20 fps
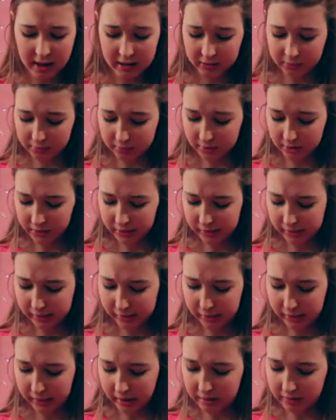It's
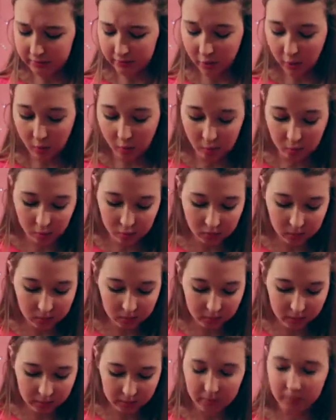really kind of
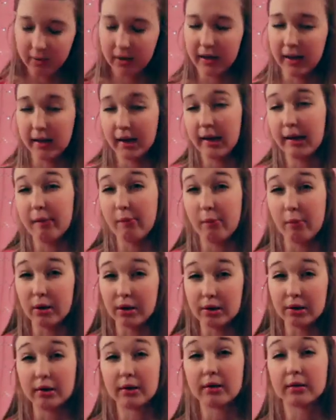old, but it
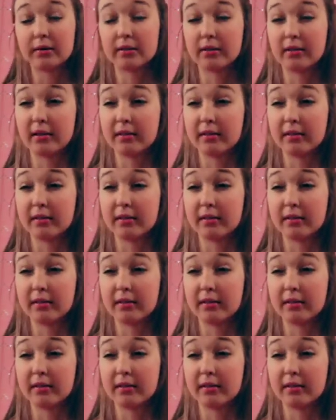works